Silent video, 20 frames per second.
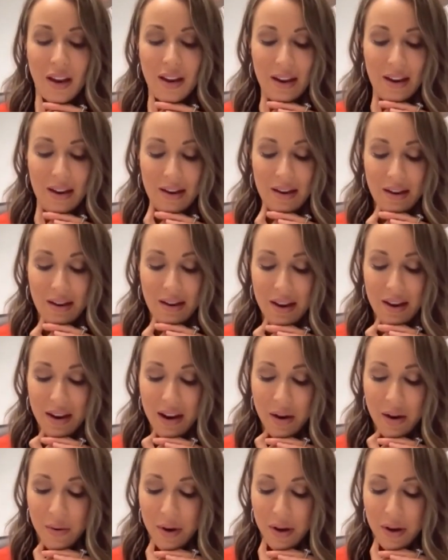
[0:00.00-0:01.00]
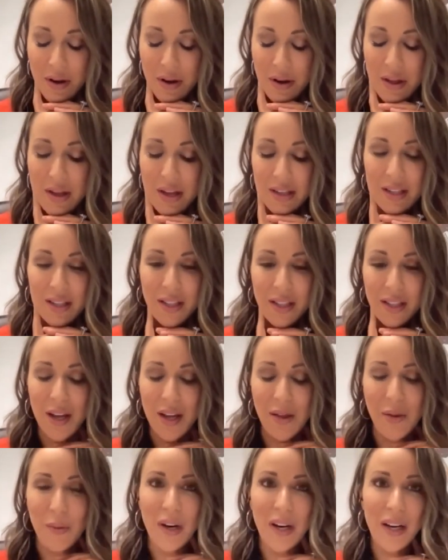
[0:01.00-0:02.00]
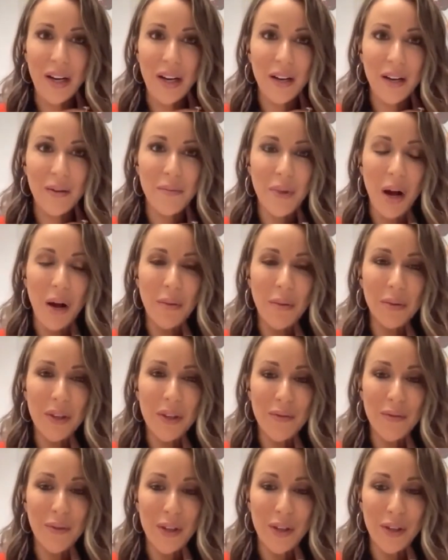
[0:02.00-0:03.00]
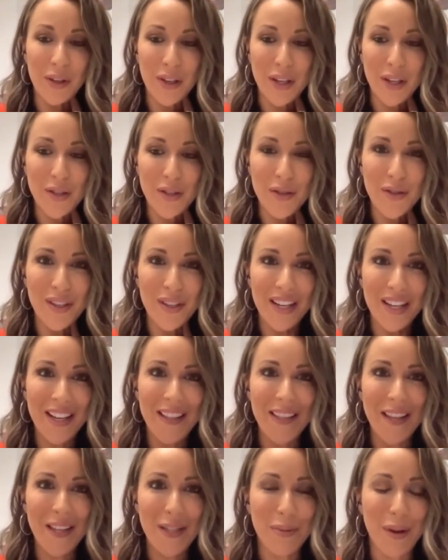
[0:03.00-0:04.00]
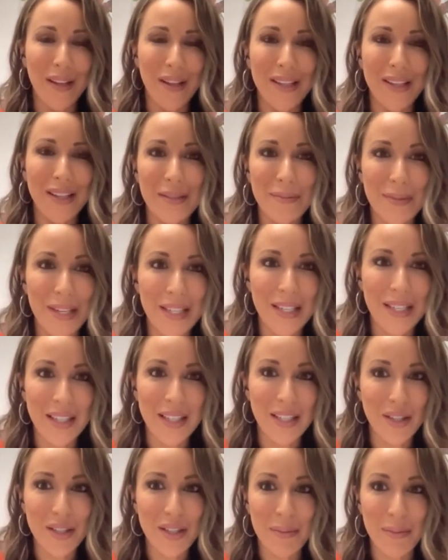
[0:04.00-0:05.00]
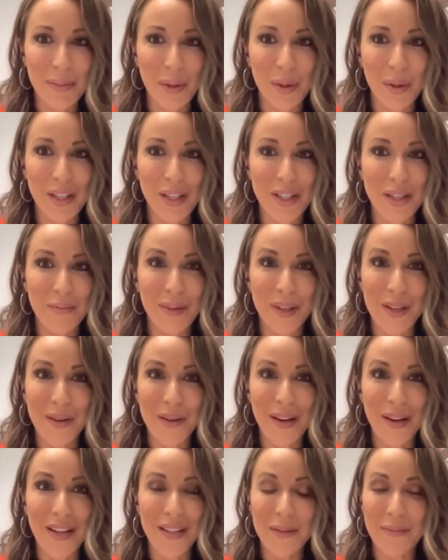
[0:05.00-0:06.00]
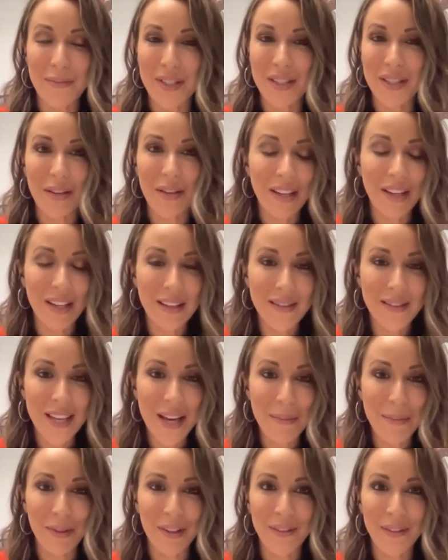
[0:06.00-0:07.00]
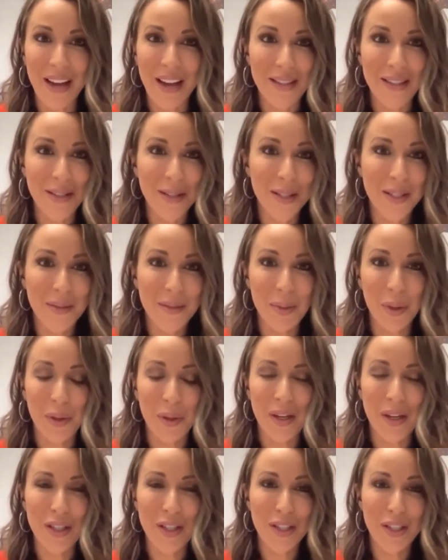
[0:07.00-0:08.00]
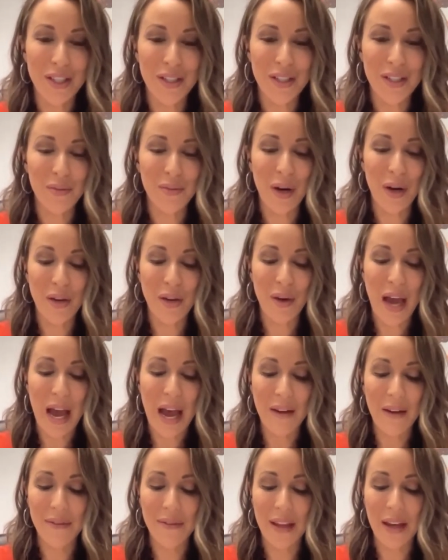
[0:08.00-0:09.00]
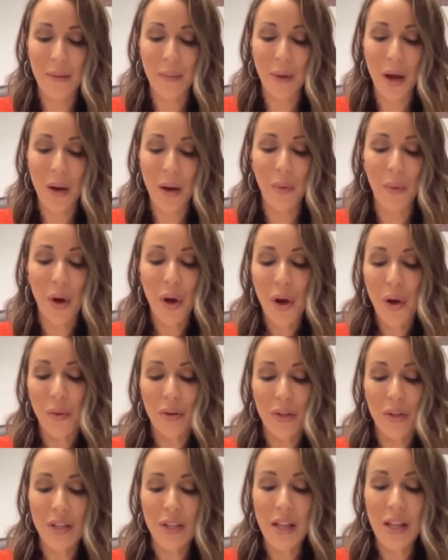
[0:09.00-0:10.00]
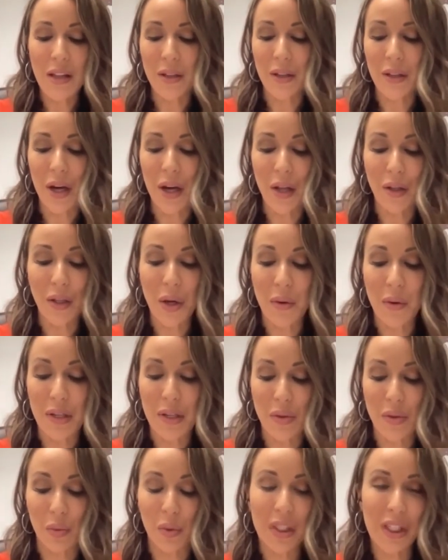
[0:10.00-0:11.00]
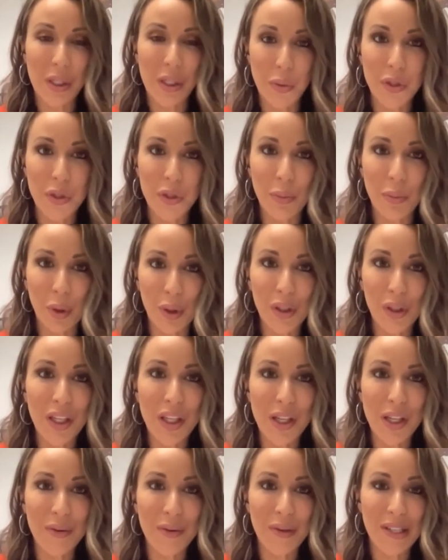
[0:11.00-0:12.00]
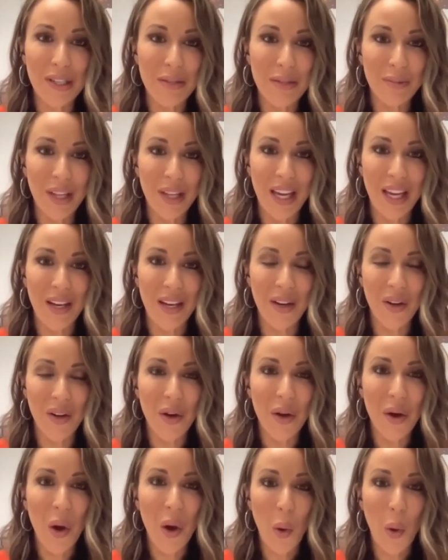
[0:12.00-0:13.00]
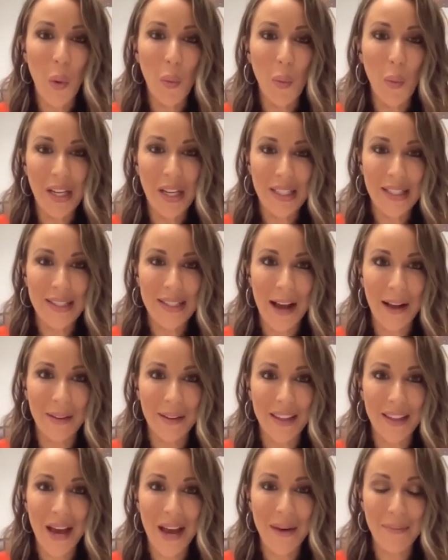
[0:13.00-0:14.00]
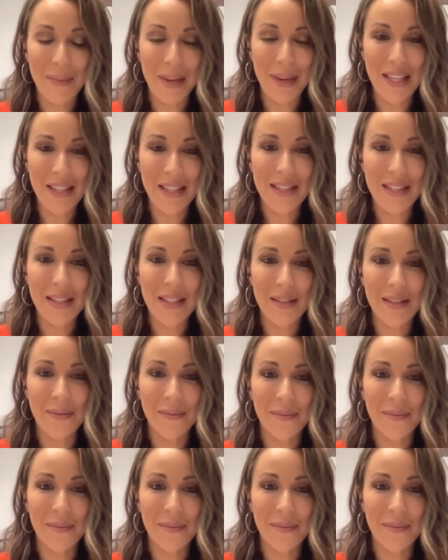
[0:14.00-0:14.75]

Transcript: N- Now, this is another one, and probably for your industry, this probably seems like such a simple question, but you guys, I'm just giving an example of ask the simple questions while you have them. When you say a loan is reusable, can you explain what exactly that means?